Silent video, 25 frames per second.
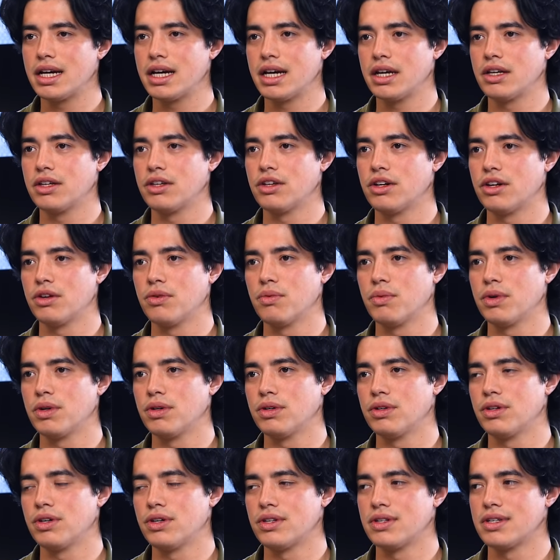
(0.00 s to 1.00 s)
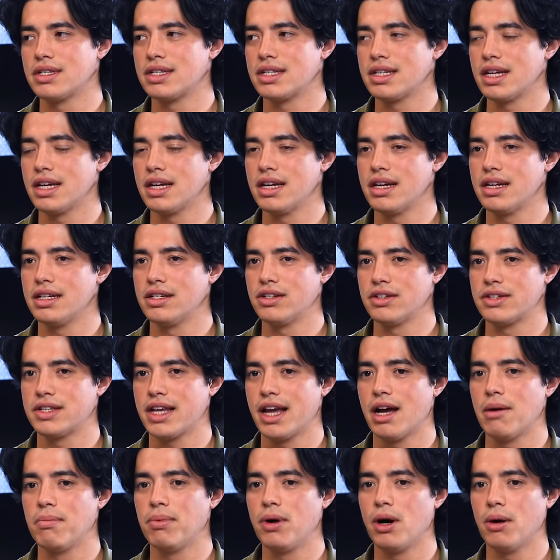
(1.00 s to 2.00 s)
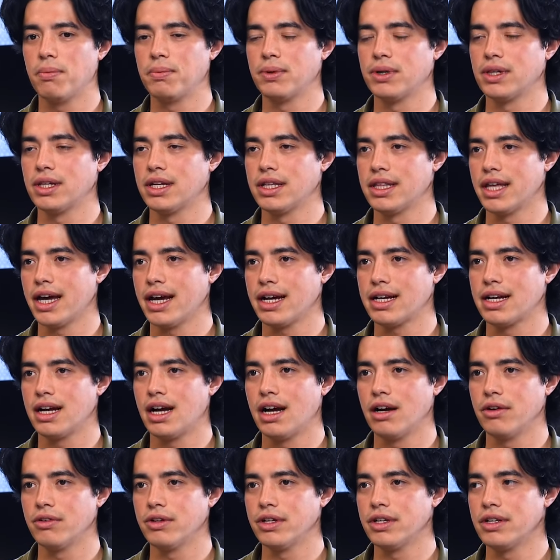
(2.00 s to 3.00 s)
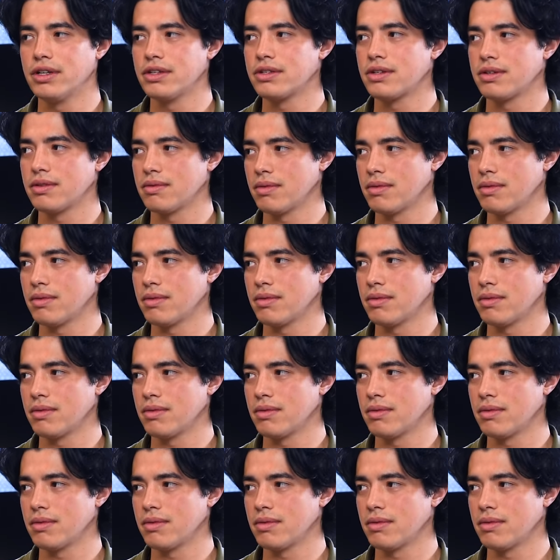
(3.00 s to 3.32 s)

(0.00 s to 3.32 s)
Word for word: I, you know, we, you can see just how popular that car is.